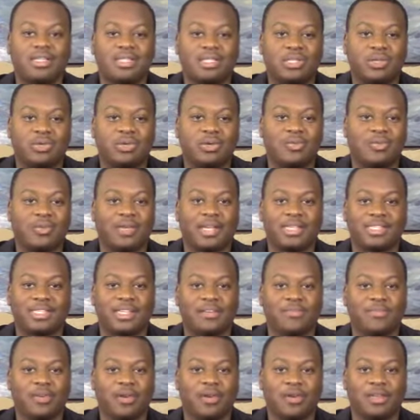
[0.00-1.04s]
do it because
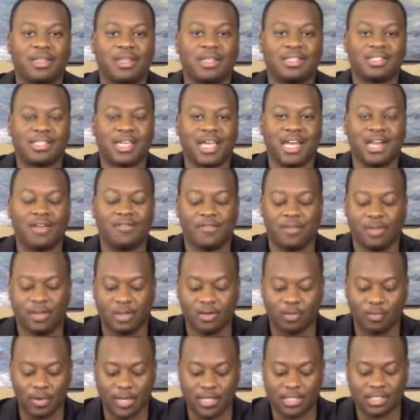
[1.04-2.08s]
I figure it's kind of
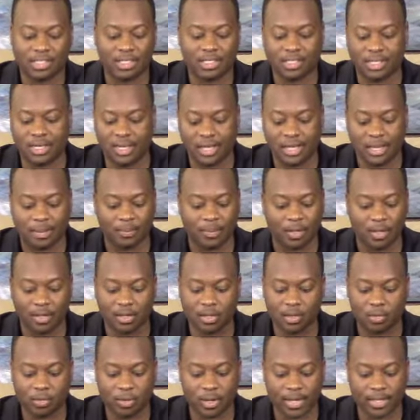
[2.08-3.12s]
a waste of time
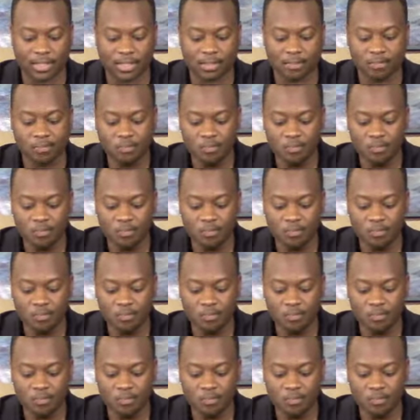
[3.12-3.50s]
otherwise.